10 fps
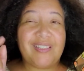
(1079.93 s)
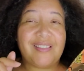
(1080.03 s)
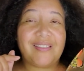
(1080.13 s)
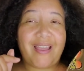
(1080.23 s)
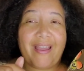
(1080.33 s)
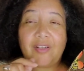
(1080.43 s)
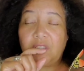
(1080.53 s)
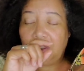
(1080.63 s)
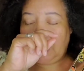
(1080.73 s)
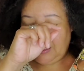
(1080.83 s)
this is
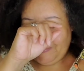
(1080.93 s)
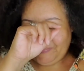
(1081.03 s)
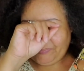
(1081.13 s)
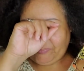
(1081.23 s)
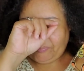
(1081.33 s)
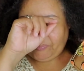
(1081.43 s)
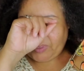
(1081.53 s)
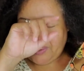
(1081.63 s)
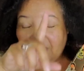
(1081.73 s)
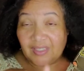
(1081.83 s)
actually
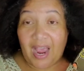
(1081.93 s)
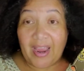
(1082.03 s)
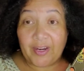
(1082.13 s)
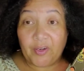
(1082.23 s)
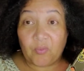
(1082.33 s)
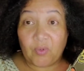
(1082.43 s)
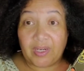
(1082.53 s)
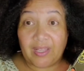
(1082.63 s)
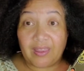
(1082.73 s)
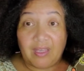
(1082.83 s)
the tiger
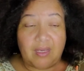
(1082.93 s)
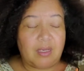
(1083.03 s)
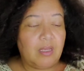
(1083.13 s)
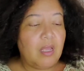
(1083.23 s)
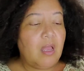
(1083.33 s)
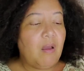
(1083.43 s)
one, I think.